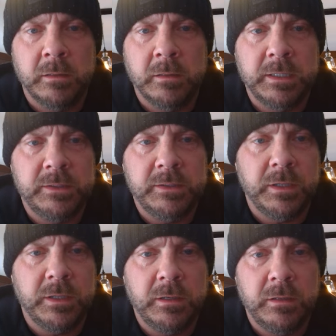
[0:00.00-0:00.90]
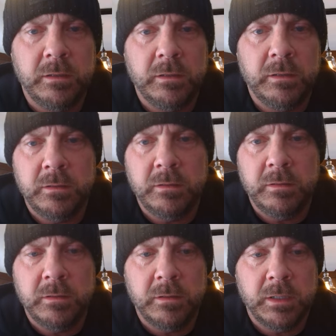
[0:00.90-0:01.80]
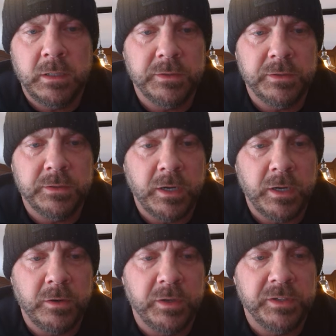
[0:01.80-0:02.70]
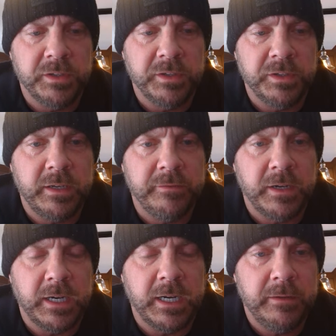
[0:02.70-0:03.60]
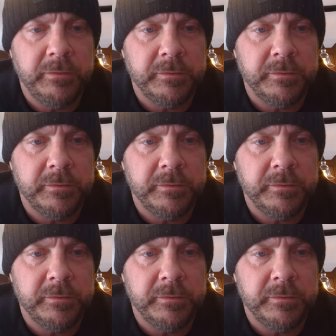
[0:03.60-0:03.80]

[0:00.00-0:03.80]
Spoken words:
Let's go. Here's another 175.